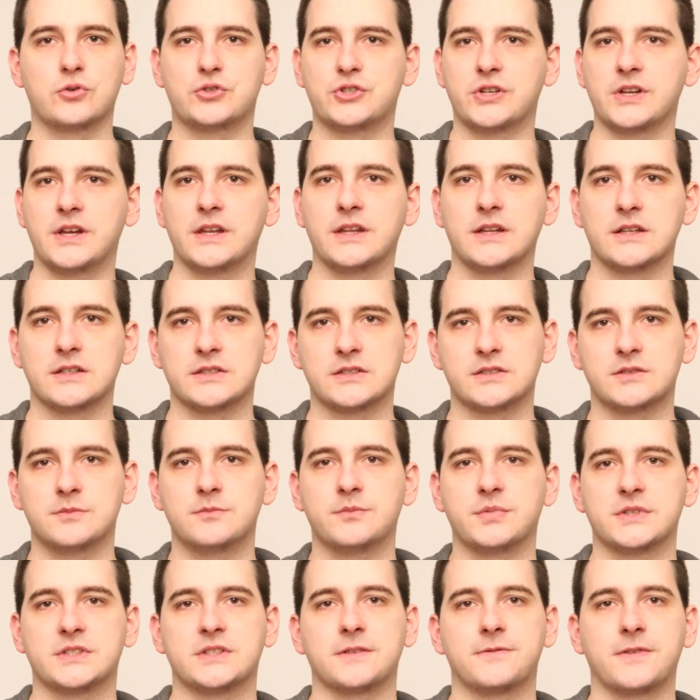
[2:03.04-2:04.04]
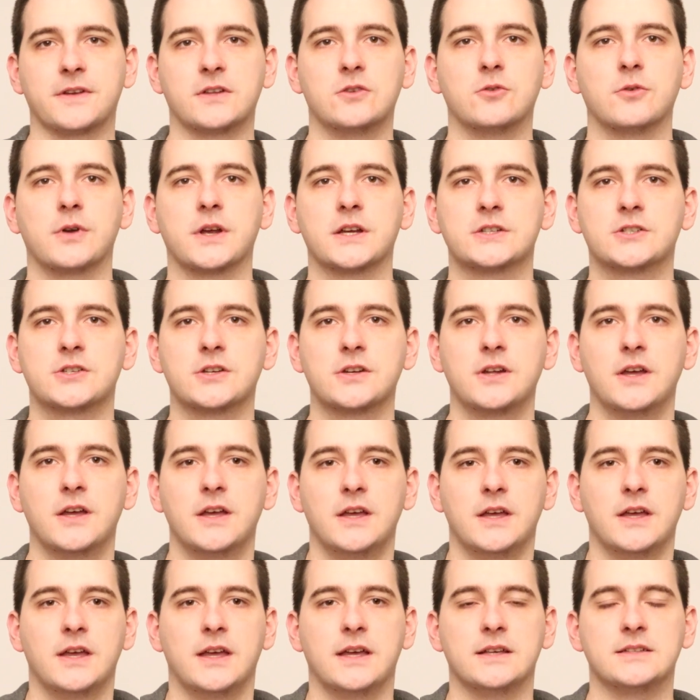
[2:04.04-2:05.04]
pushing in a specific direction
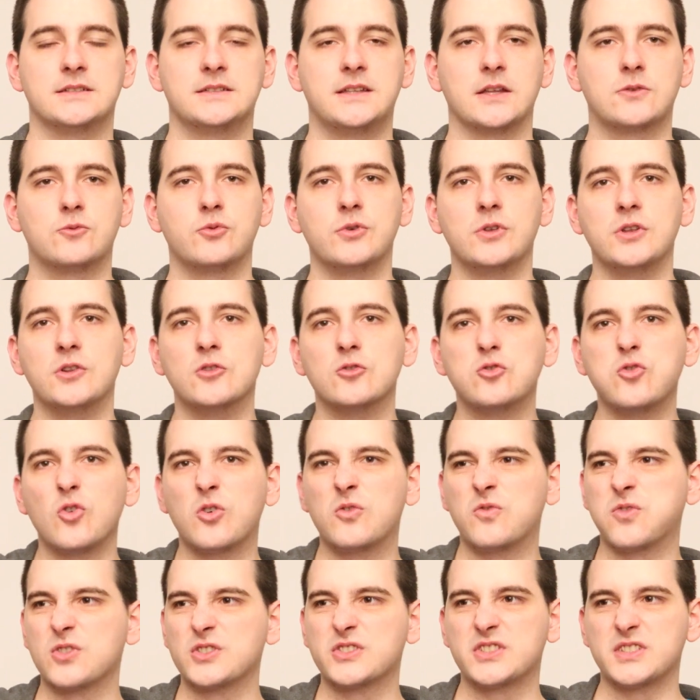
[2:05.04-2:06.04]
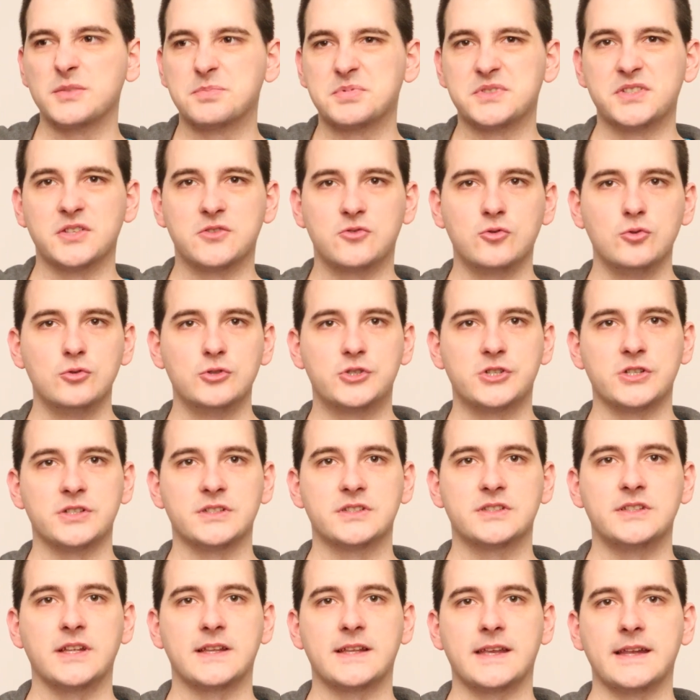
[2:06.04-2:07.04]
is that we look for
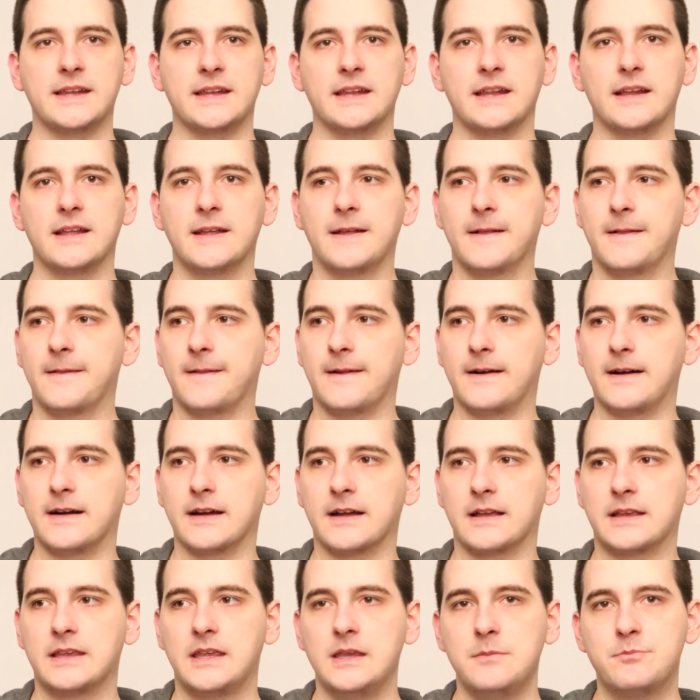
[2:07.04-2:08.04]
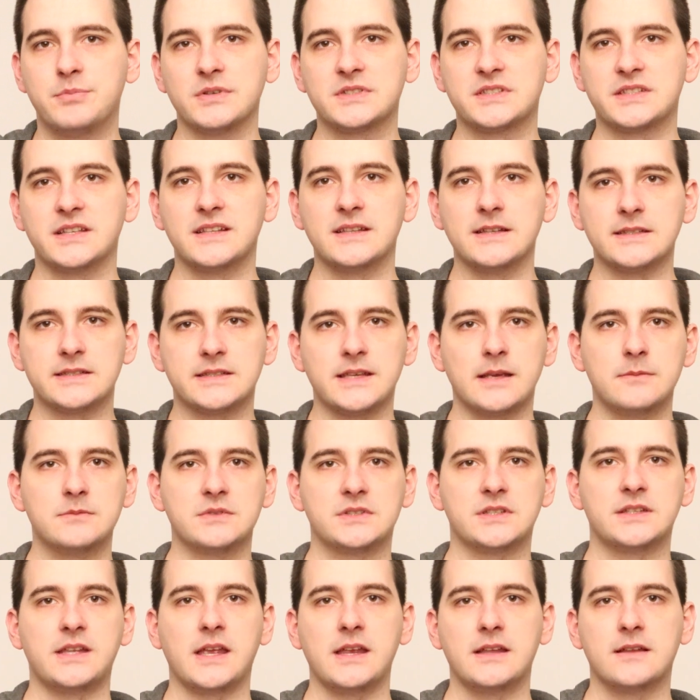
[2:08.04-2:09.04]
substitutions that can keep us in the same
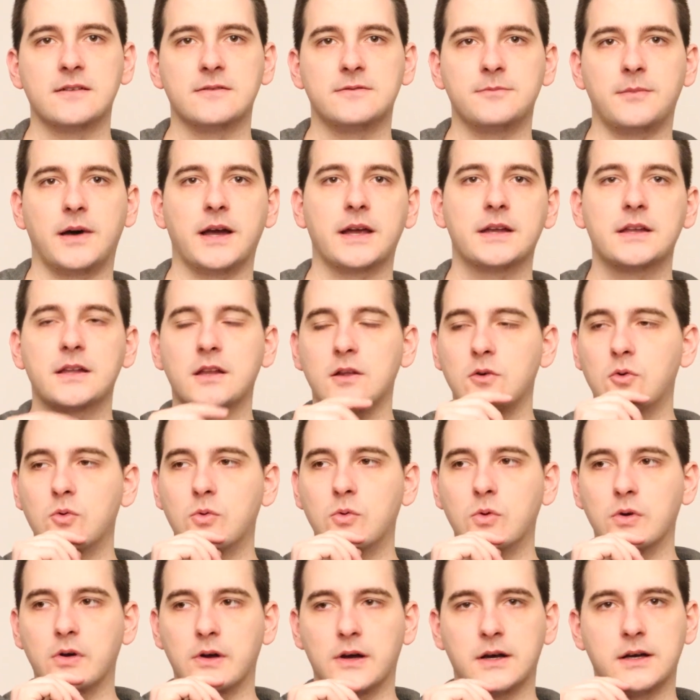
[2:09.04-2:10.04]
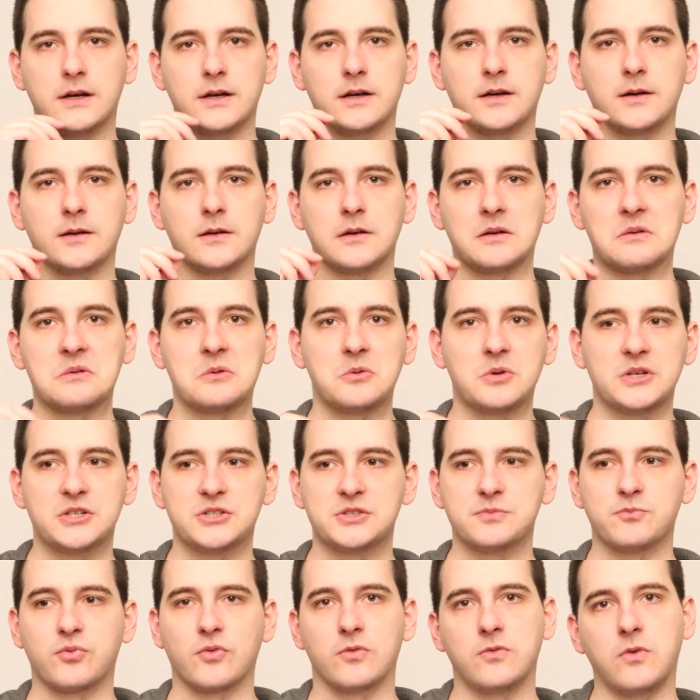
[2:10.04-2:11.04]
state of mind,
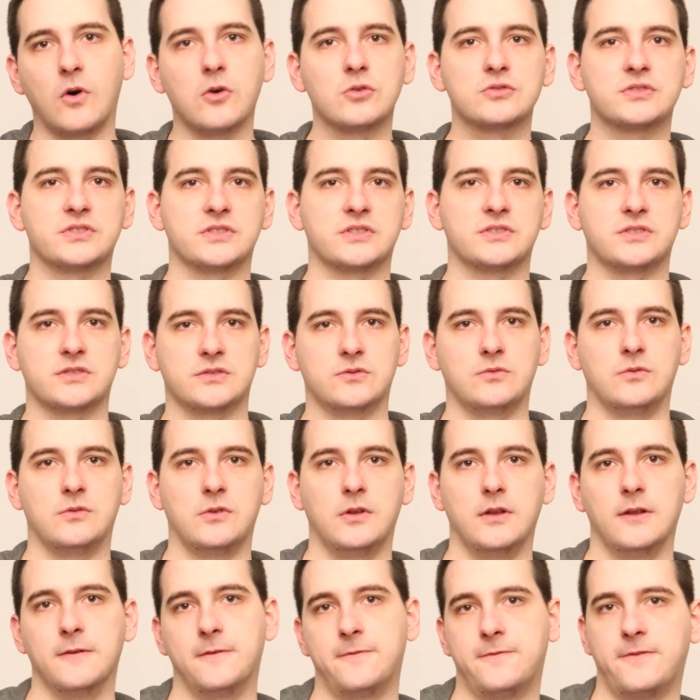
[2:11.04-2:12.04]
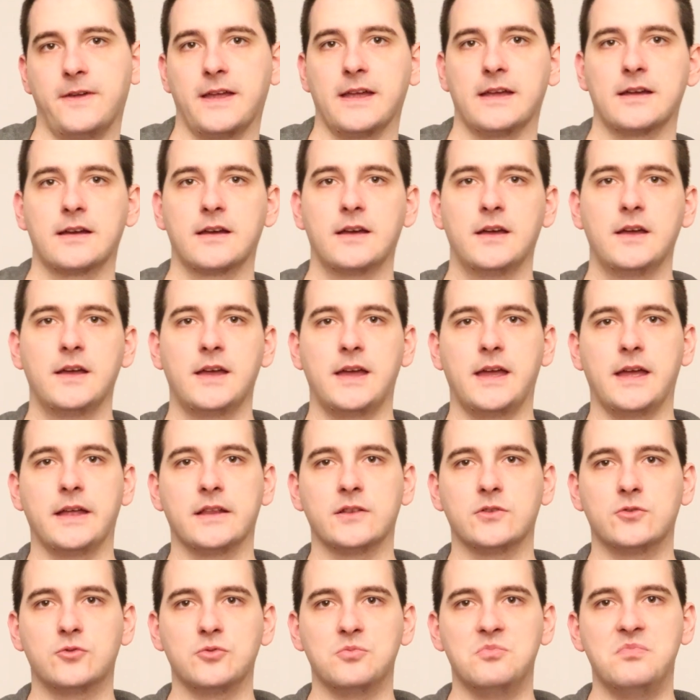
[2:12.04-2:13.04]
which provokes us to think
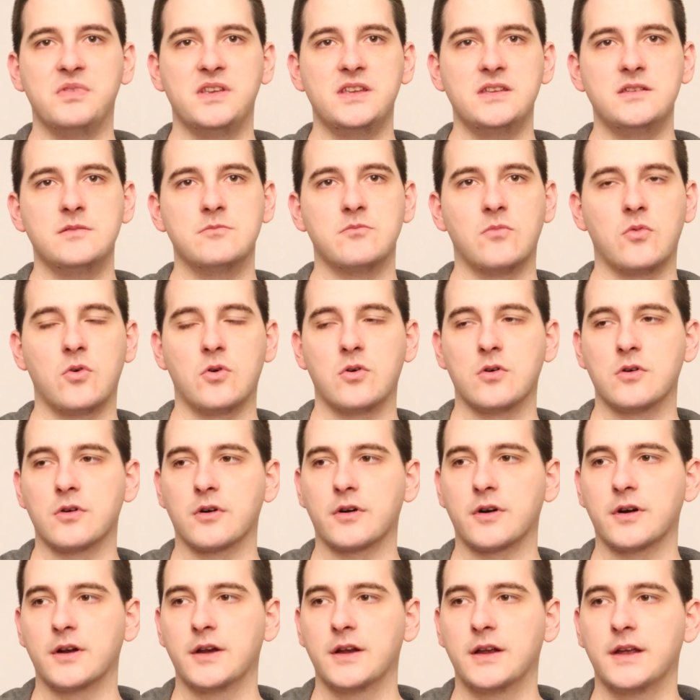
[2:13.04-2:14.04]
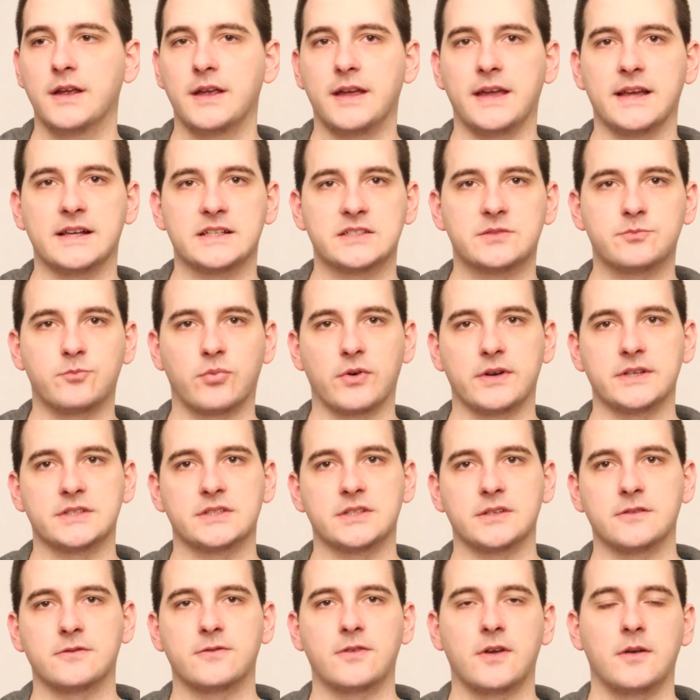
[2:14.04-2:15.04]
and to be more
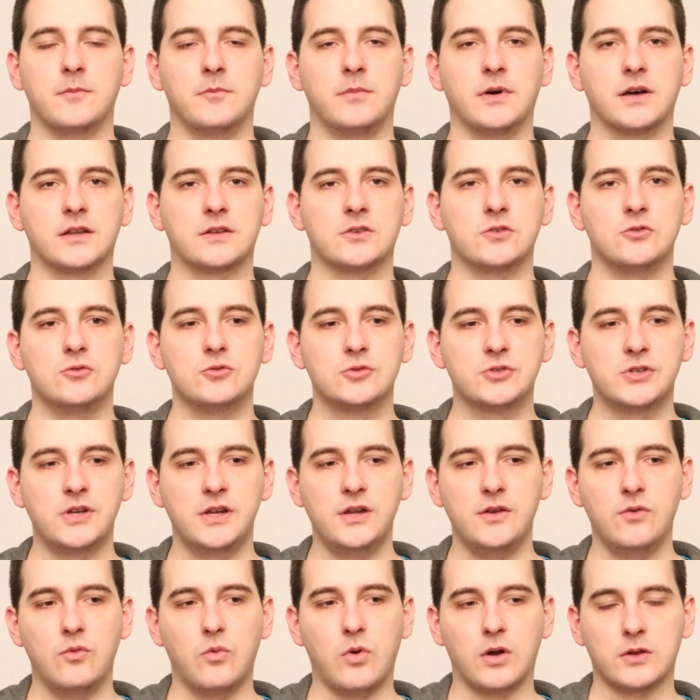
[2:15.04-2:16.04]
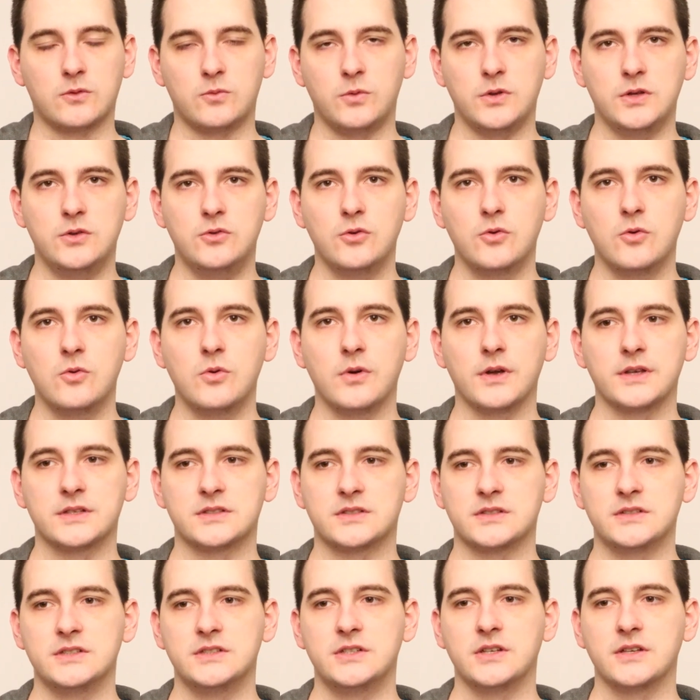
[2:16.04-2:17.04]
expressive. But usually what we do
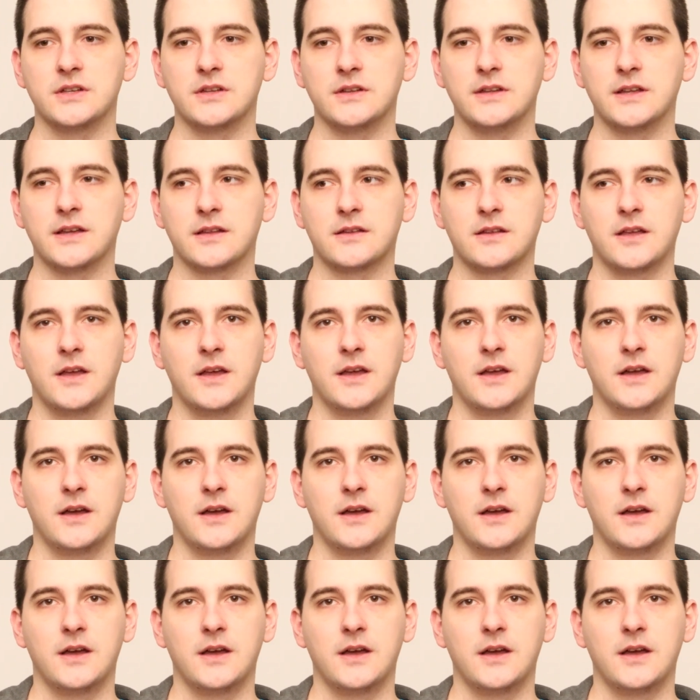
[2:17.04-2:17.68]
is just that,